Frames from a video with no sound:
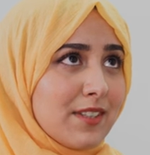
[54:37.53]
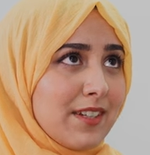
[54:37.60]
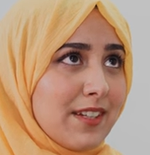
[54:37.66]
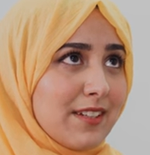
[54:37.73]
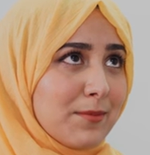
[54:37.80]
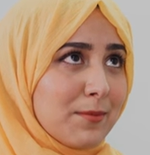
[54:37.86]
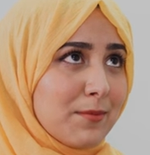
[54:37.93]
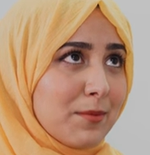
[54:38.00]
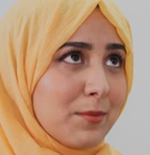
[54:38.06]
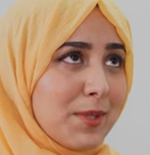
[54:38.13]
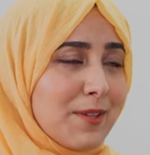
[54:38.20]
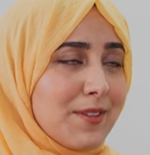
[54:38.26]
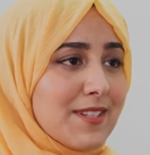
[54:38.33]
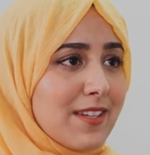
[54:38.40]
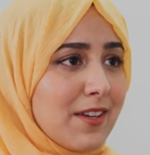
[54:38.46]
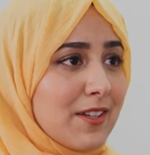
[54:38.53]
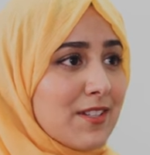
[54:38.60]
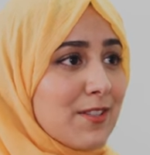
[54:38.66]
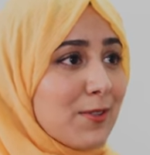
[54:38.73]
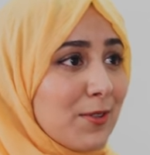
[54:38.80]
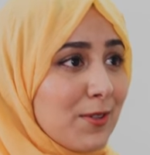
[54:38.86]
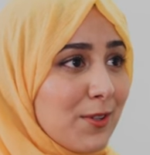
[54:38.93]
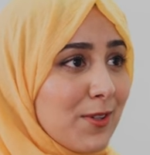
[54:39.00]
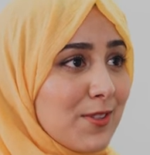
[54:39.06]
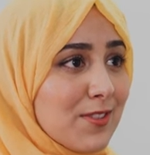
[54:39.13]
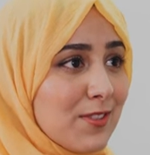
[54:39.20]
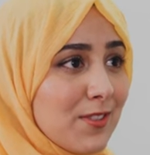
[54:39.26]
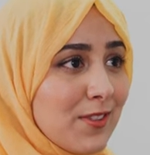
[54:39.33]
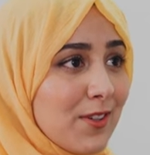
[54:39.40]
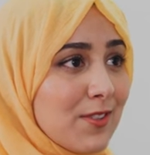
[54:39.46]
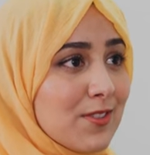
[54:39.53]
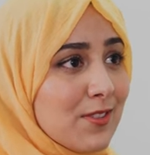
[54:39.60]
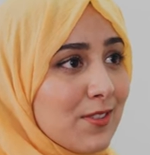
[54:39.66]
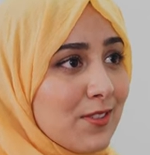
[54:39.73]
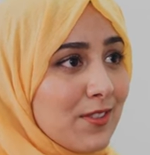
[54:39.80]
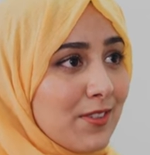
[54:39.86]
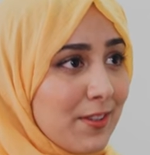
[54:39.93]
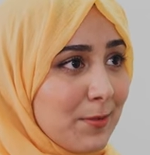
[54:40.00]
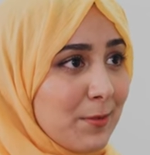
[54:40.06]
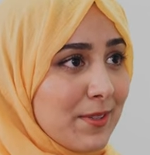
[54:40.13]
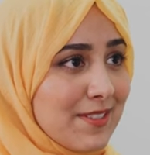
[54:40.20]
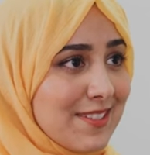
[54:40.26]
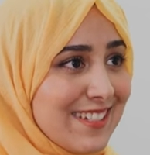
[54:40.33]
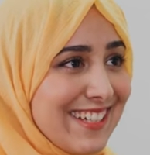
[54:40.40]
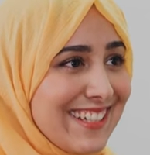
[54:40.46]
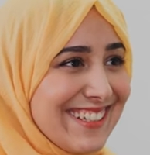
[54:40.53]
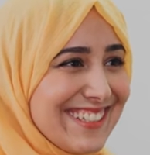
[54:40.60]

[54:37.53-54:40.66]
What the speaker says: And we didn't say, actually, no, go to a therapist.